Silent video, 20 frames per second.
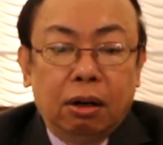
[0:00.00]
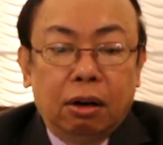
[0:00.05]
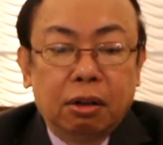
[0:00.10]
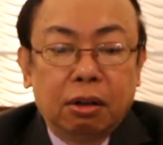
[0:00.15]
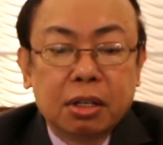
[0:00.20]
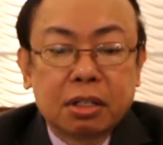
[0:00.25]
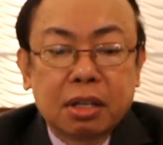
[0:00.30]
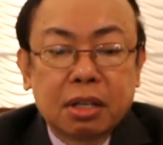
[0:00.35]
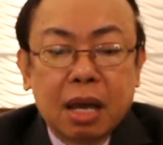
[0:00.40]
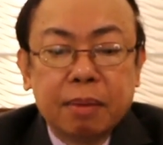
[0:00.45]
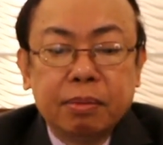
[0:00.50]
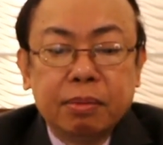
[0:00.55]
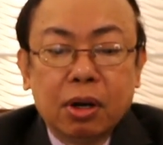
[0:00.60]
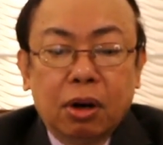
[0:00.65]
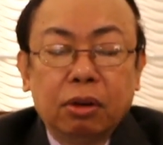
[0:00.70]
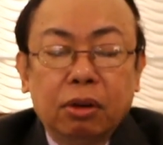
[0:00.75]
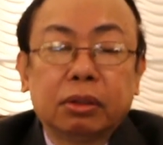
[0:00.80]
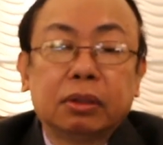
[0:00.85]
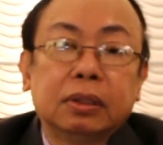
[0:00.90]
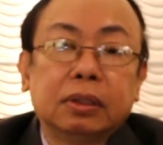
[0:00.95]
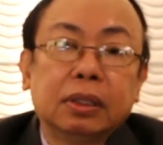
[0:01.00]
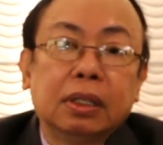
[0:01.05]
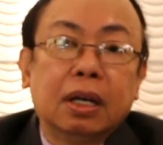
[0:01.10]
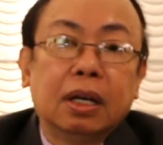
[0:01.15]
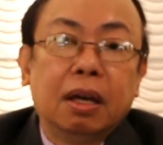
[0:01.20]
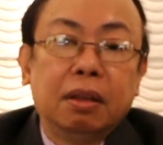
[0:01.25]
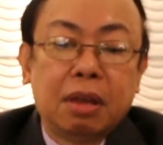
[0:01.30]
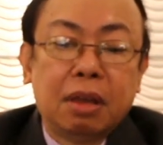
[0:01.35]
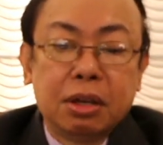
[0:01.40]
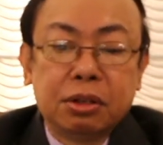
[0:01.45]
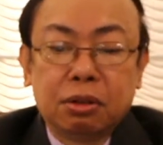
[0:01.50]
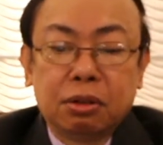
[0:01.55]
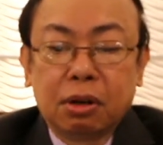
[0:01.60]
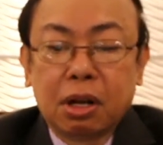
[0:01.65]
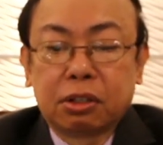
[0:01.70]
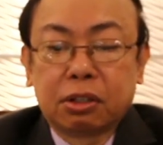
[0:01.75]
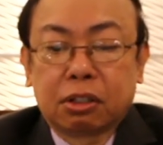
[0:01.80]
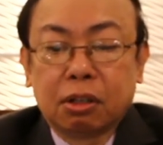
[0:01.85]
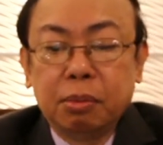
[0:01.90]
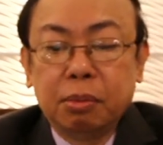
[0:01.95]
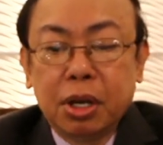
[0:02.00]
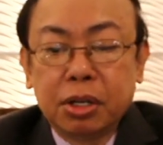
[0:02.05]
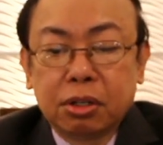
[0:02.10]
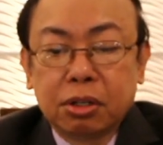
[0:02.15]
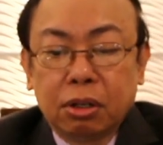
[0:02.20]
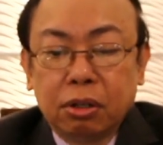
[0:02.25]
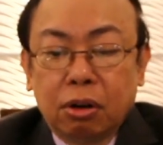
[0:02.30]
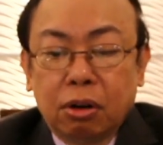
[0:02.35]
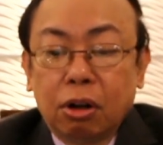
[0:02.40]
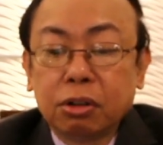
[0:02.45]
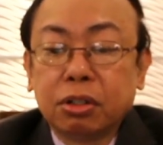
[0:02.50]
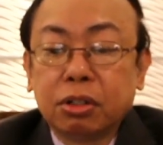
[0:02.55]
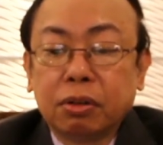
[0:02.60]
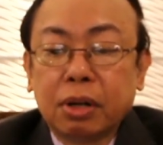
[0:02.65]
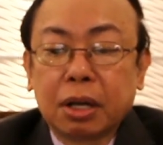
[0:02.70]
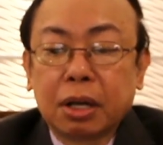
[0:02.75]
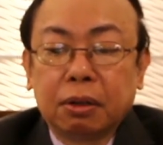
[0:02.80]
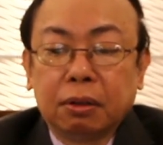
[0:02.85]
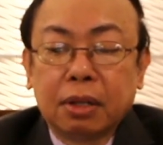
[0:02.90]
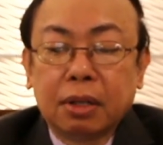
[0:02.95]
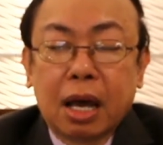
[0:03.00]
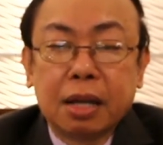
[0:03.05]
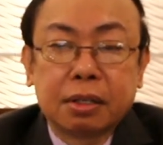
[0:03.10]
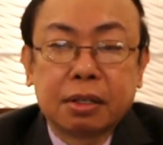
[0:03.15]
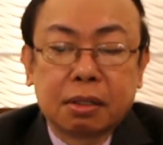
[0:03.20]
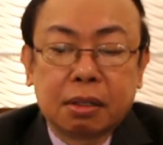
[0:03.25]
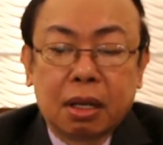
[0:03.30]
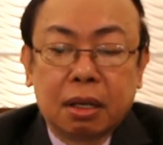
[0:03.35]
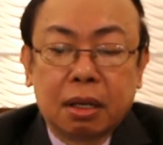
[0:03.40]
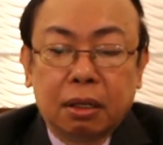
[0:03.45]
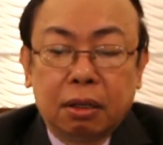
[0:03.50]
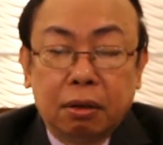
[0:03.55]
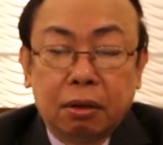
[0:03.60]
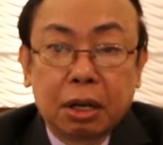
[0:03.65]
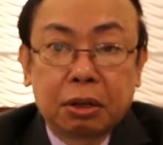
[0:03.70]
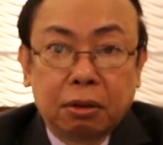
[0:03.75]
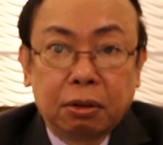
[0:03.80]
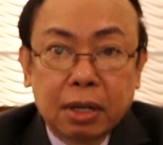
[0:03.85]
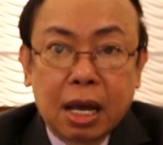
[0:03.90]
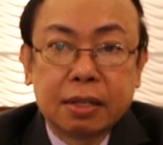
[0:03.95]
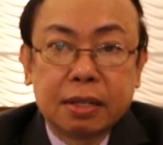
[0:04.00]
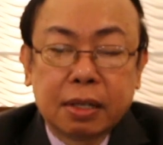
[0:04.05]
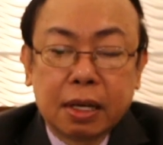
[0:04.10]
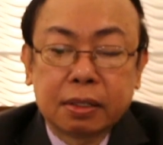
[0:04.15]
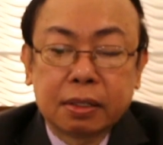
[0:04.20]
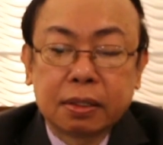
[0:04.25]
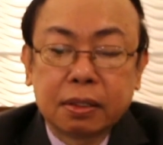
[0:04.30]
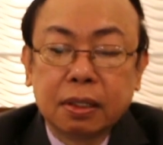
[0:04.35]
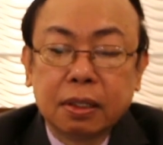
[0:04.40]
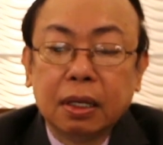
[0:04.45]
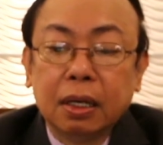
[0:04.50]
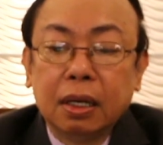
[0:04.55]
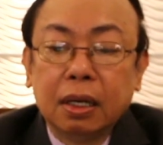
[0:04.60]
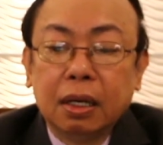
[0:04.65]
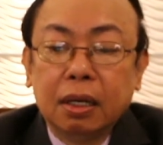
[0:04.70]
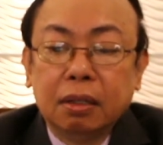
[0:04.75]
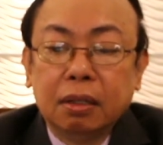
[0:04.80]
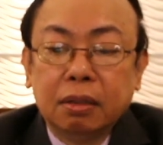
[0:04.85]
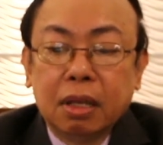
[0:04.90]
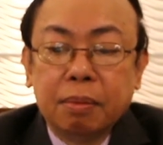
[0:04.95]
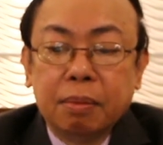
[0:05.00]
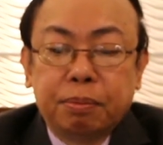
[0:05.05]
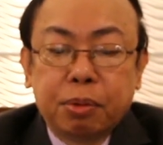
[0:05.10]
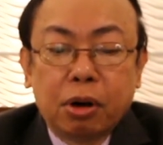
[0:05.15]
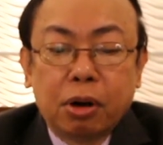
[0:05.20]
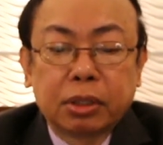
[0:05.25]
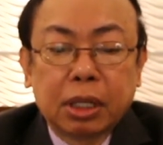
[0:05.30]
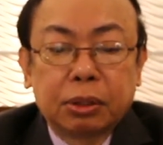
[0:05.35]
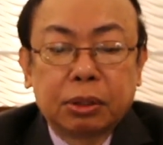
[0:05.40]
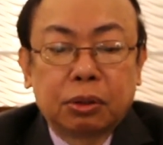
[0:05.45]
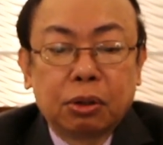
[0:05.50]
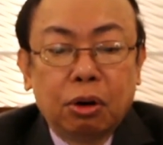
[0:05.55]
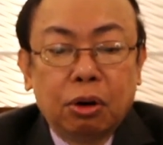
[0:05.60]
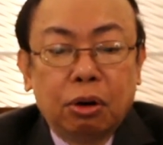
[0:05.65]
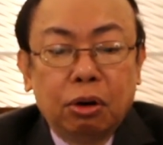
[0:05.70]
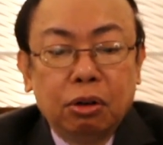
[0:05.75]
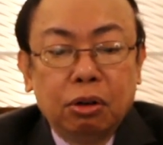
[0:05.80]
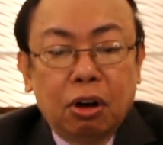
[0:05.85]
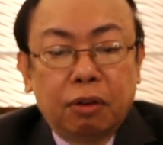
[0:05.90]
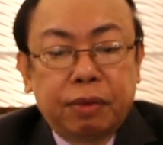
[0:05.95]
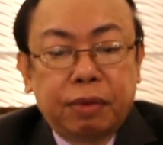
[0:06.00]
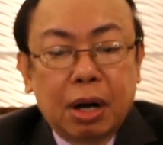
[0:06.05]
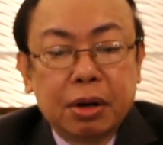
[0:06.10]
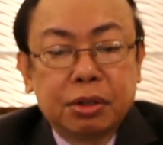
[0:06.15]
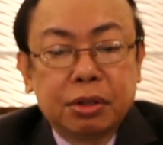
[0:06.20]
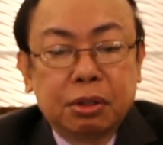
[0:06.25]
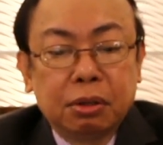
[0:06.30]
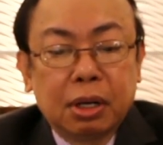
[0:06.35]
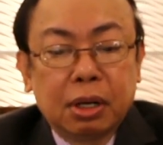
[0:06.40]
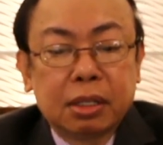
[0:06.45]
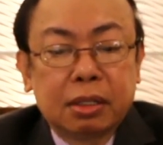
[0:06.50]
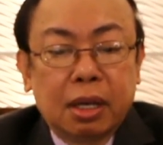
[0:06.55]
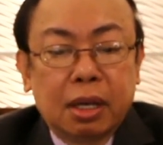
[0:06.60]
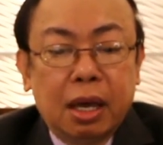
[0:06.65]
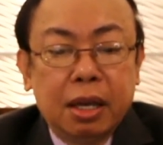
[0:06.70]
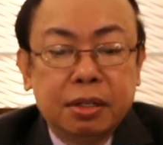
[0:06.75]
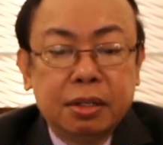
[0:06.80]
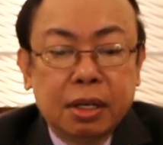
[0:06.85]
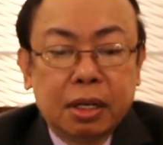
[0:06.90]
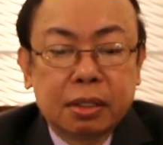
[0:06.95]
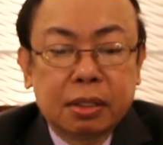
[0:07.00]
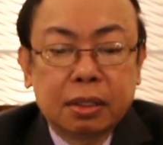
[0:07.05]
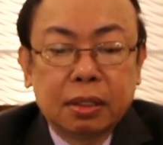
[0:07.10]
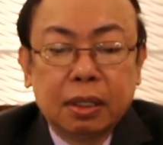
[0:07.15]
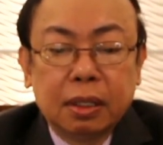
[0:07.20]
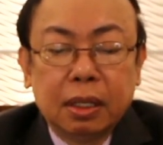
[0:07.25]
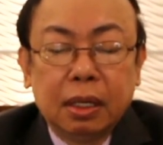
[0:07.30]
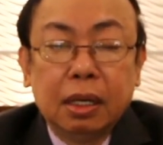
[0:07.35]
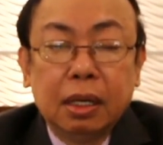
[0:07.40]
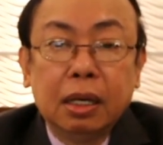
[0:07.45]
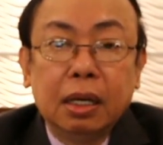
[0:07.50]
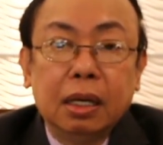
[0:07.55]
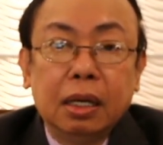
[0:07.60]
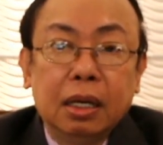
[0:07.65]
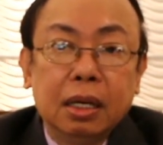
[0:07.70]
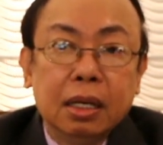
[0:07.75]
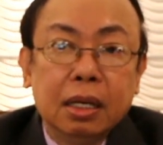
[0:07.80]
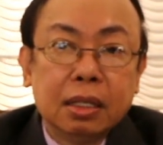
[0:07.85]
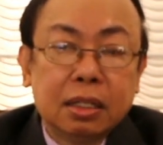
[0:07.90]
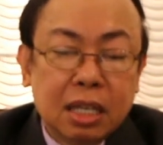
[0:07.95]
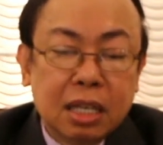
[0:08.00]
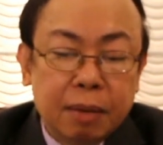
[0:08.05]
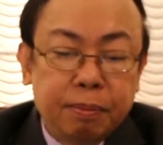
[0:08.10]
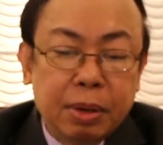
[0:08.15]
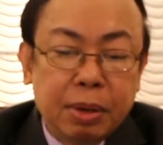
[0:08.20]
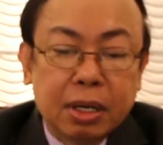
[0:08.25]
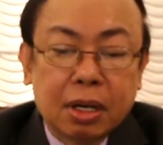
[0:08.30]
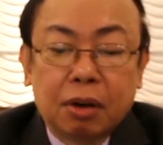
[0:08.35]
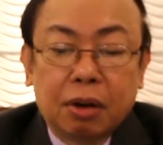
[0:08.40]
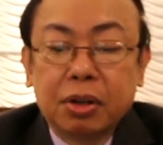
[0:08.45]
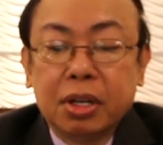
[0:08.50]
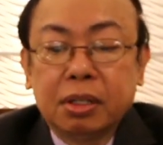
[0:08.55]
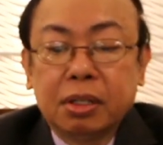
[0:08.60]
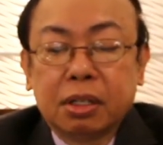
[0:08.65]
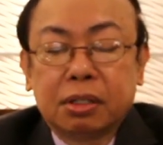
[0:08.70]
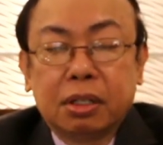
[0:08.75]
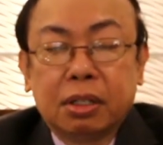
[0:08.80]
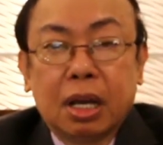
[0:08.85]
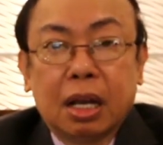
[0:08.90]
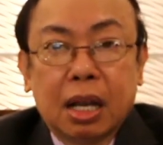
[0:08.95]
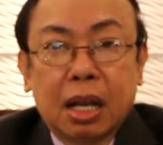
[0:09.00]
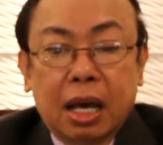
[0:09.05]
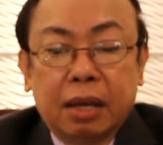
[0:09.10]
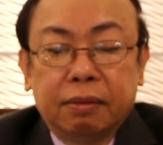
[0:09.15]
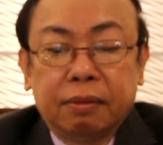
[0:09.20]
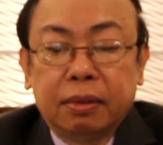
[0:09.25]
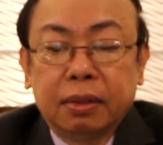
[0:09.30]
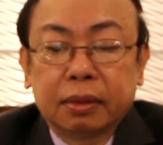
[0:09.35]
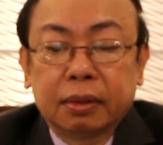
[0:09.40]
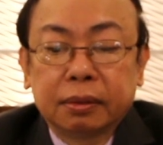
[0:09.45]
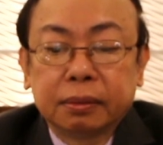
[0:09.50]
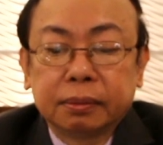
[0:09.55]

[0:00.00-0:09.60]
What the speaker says: On the same note, the Insurance Commission also recognizes the important role of our insurance agents in keeping our industry alive.